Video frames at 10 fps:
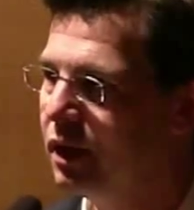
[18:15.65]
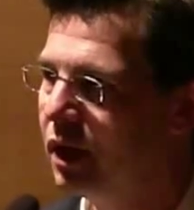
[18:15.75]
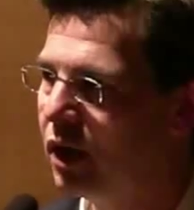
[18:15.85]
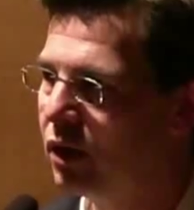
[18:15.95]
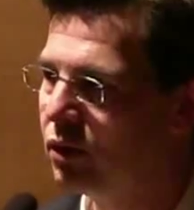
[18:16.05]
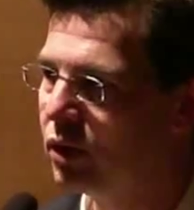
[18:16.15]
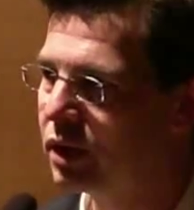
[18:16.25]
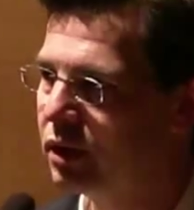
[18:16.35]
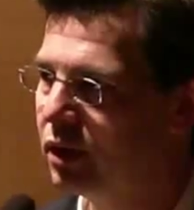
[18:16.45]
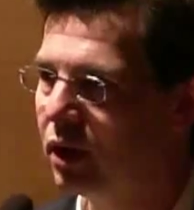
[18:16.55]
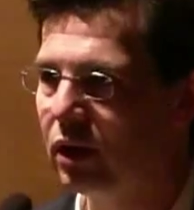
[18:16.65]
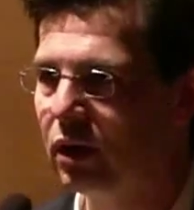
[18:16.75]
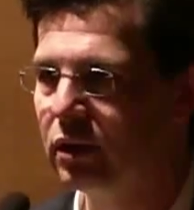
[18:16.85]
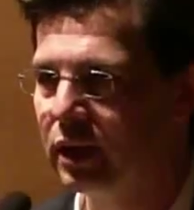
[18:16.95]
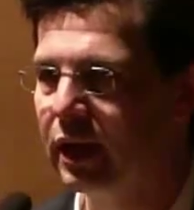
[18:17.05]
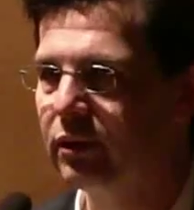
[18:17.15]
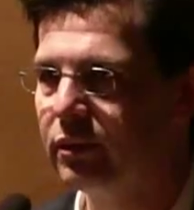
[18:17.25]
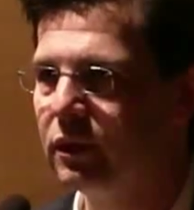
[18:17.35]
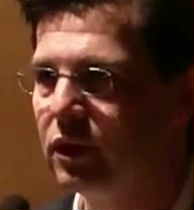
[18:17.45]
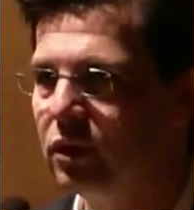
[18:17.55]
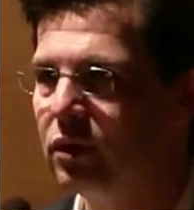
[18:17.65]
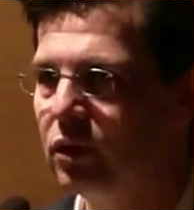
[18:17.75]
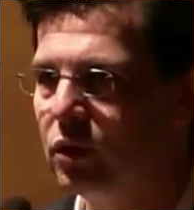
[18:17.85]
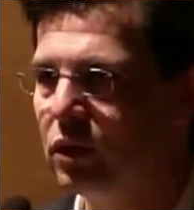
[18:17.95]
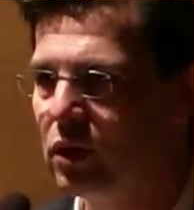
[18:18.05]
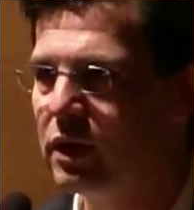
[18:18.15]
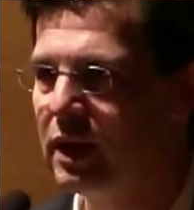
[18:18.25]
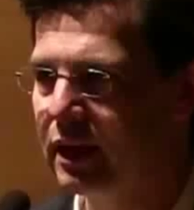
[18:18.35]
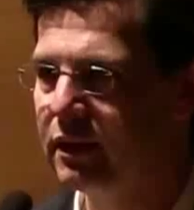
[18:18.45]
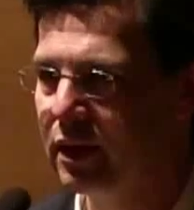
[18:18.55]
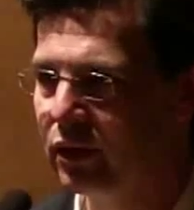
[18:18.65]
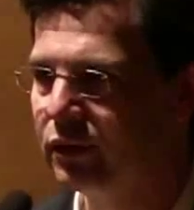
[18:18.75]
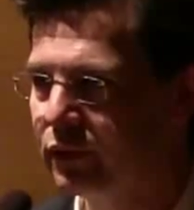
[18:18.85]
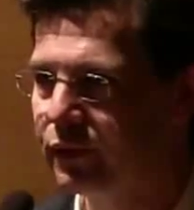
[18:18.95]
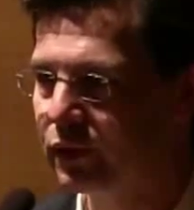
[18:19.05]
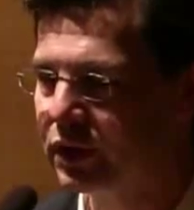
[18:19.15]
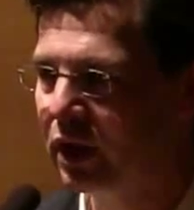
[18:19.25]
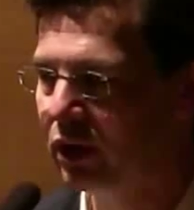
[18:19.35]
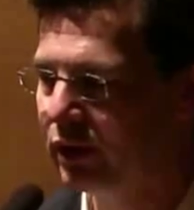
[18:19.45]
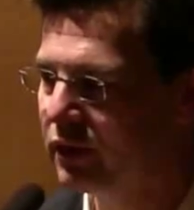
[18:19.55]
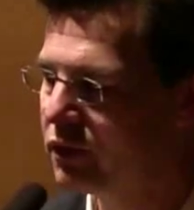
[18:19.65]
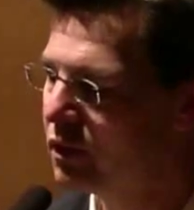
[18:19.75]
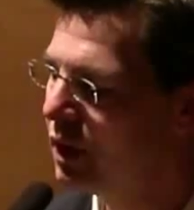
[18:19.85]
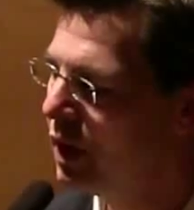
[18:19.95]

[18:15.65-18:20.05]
or look at, that are for tolerance.